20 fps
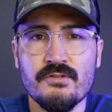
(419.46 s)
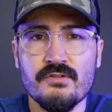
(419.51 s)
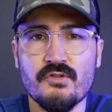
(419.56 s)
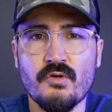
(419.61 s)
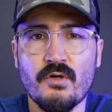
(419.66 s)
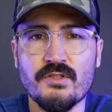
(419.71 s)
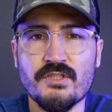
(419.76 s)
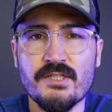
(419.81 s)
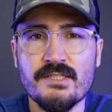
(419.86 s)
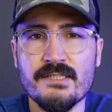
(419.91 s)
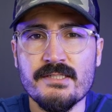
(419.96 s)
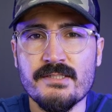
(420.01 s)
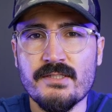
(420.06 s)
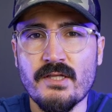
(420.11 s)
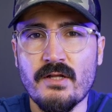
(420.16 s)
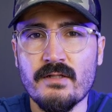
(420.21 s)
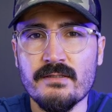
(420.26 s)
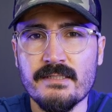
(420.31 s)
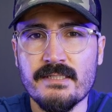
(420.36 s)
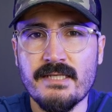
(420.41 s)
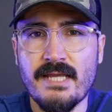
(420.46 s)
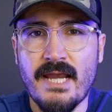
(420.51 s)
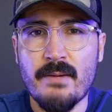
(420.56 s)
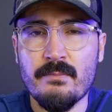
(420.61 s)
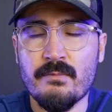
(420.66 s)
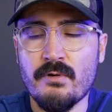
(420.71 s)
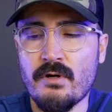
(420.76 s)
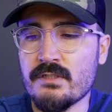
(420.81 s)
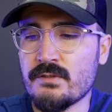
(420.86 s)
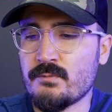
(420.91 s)
So I just installed the
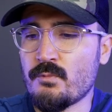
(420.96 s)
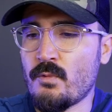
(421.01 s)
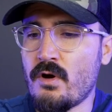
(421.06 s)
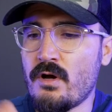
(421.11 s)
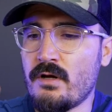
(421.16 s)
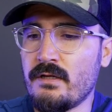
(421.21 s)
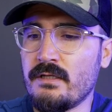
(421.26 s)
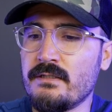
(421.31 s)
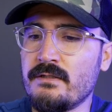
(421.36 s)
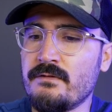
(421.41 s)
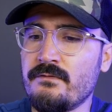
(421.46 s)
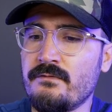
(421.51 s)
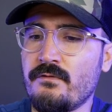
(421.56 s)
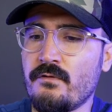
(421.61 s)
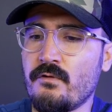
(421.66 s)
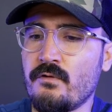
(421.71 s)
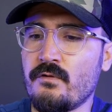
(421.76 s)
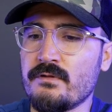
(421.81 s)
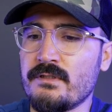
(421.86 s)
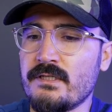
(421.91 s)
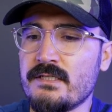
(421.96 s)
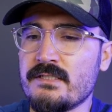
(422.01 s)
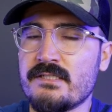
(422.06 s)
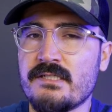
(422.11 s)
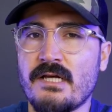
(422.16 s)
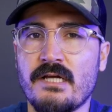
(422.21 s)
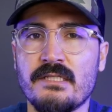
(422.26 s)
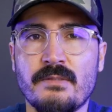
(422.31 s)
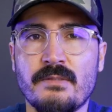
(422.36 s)
cameras, one for the inside